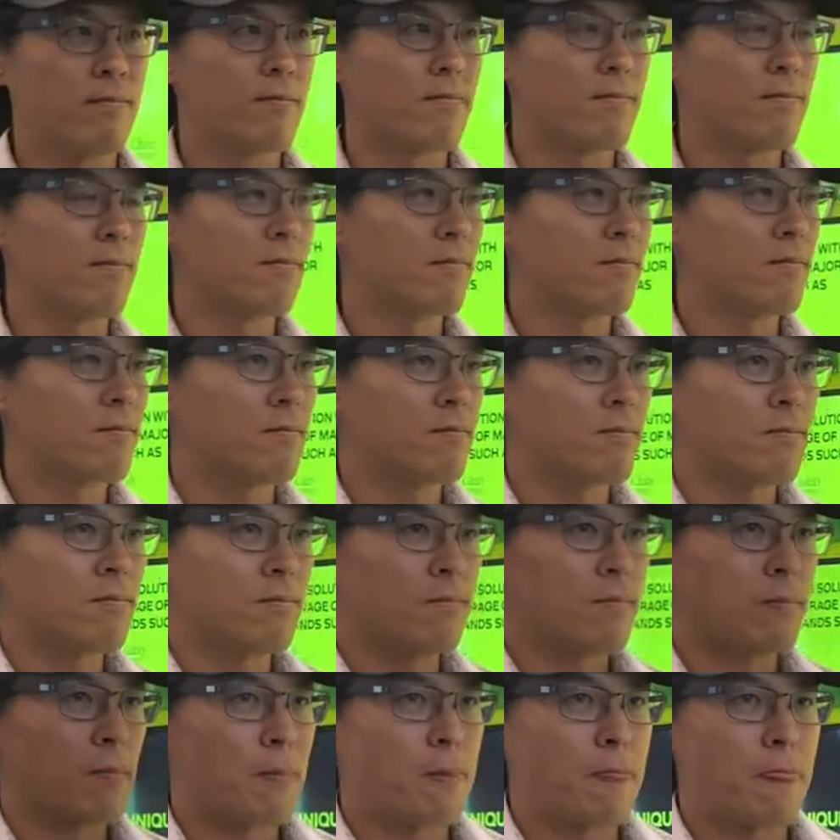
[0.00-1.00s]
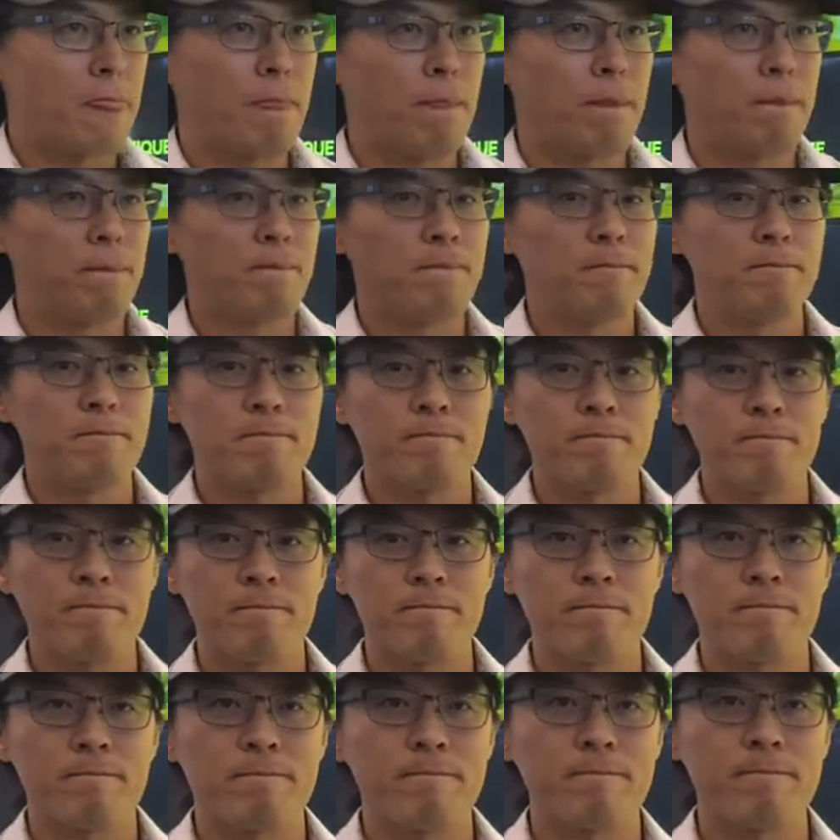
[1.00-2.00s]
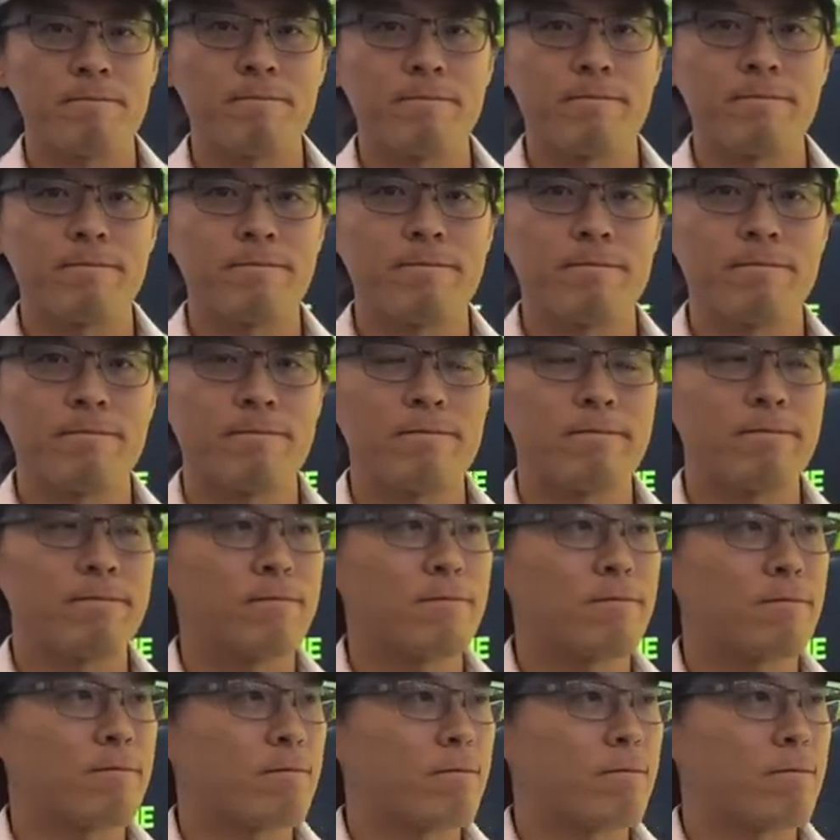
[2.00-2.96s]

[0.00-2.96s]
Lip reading: The person shown says nothing.